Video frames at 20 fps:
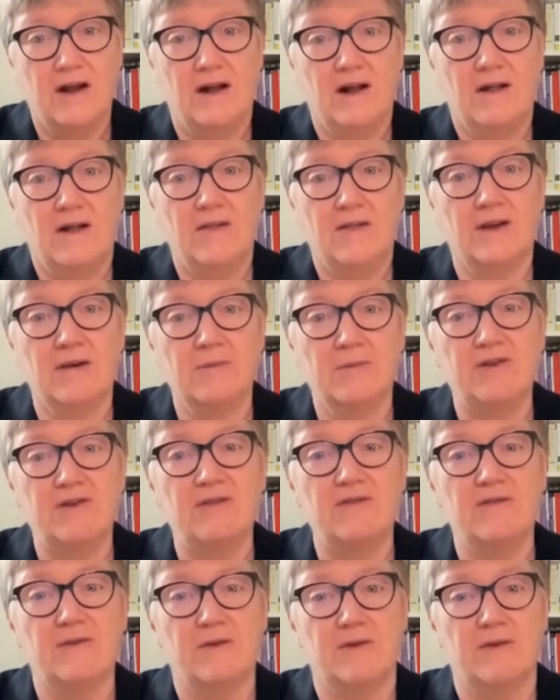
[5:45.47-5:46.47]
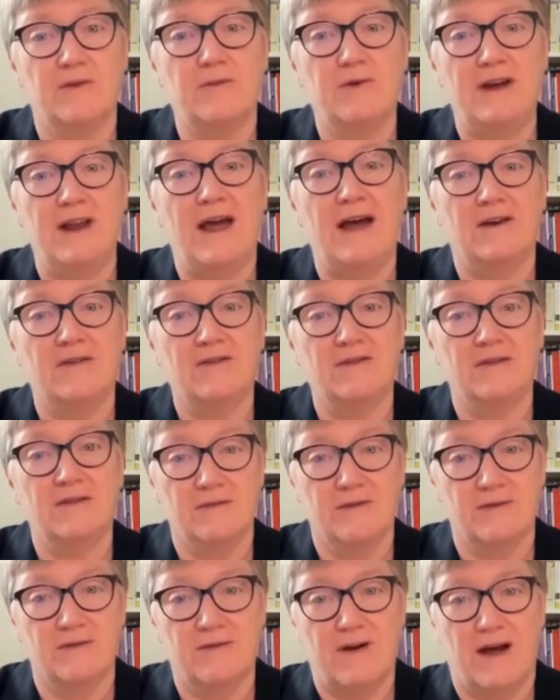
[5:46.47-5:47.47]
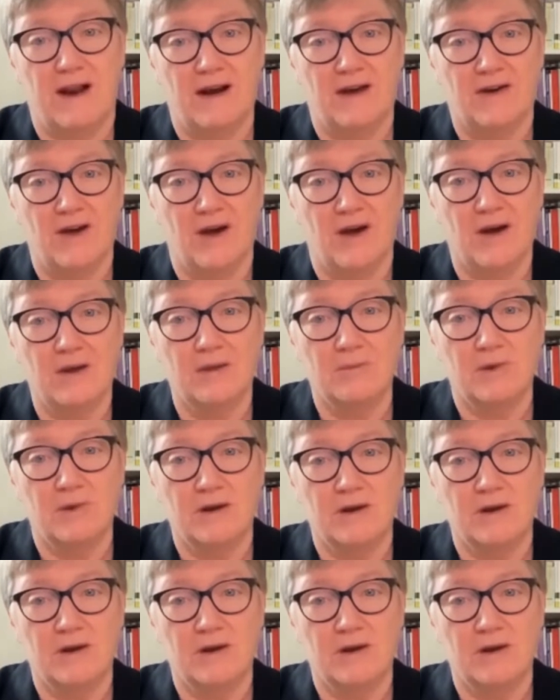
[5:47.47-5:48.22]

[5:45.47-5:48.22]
the commission for the redaction of the final document.